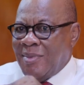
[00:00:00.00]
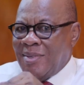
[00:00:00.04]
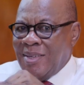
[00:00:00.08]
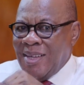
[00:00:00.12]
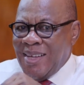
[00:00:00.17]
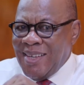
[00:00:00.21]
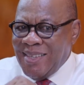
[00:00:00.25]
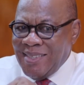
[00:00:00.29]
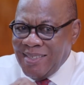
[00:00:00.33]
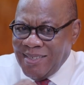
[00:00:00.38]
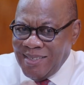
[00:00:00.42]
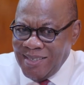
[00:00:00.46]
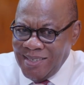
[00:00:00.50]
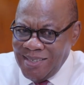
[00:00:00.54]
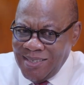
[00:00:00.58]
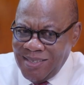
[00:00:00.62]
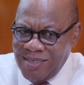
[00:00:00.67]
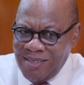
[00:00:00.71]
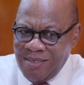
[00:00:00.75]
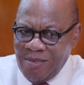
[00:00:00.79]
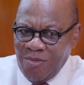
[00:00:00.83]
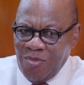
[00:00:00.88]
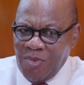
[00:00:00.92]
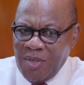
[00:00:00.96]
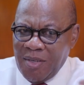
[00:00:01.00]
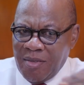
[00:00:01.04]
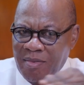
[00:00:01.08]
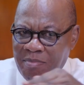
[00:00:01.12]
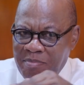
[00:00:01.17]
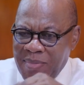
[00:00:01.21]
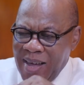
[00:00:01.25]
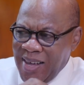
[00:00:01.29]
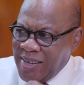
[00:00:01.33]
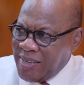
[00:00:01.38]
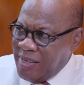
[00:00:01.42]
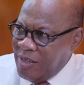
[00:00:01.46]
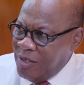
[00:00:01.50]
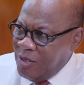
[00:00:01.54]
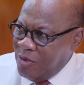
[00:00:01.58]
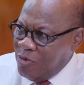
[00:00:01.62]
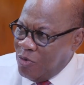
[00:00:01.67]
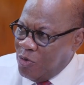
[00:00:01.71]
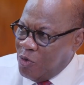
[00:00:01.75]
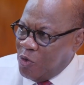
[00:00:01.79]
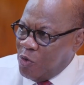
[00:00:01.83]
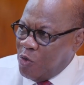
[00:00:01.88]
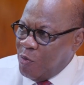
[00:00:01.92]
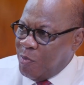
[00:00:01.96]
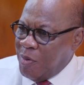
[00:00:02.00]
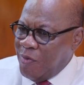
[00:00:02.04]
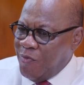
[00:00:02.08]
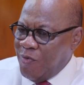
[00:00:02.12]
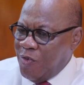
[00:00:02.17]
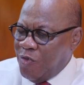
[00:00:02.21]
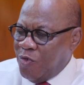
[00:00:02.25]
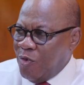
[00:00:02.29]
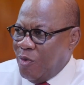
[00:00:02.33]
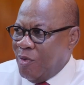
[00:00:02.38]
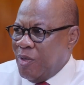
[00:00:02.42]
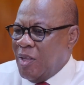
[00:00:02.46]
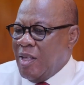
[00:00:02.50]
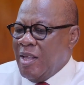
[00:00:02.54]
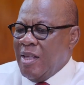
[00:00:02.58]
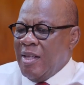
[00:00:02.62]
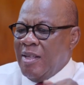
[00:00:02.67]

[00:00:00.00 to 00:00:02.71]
They deal with banking supervision.